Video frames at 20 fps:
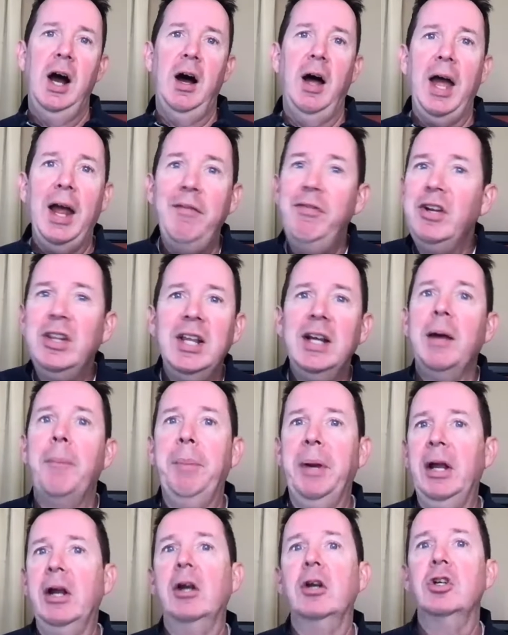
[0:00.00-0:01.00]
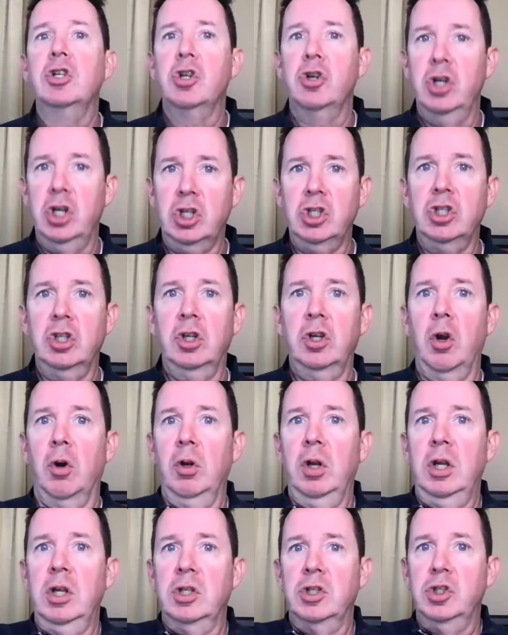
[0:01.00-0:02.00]
Everything a parent traditionally
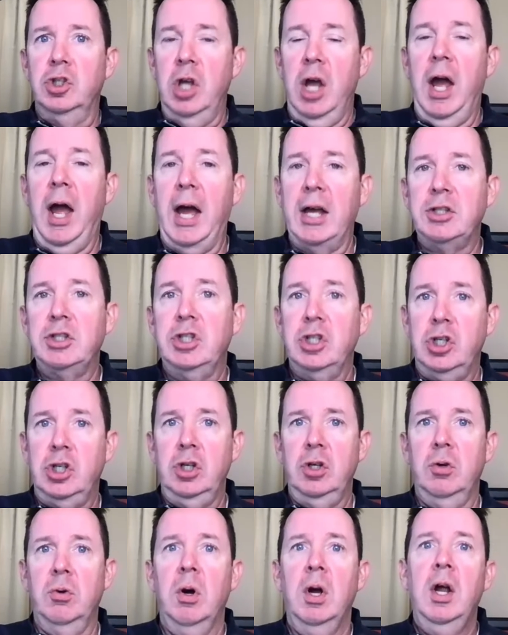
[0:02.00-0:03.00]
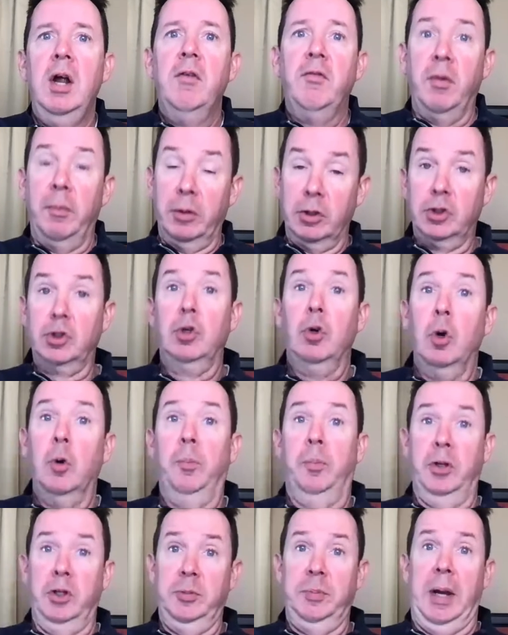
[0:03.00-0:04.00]
is asked to do from a school
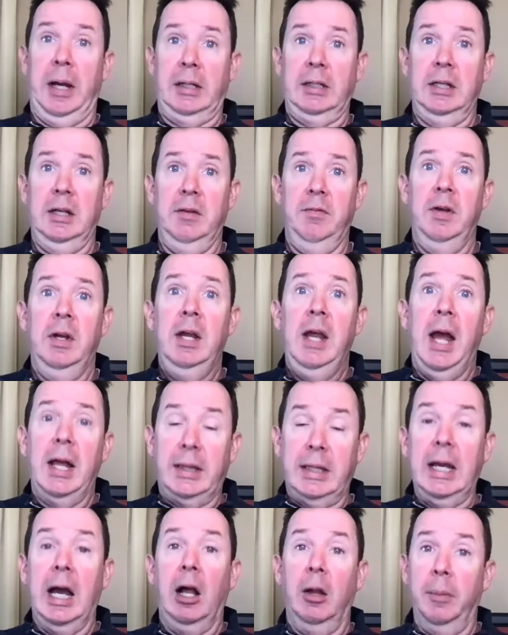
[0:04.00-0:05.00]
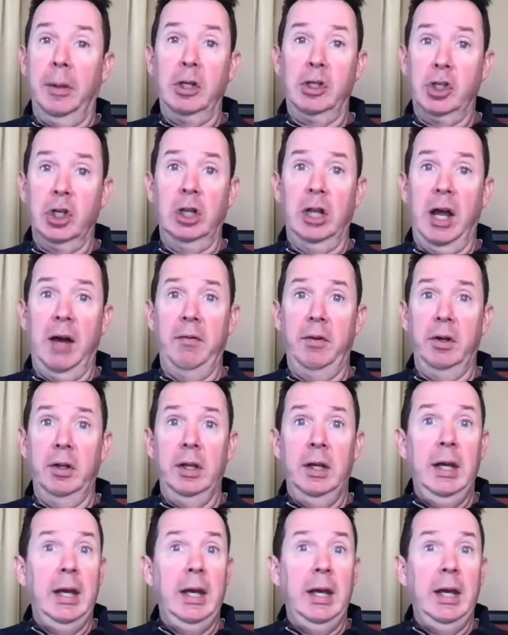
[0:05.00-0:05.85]
perspective at the elementary level.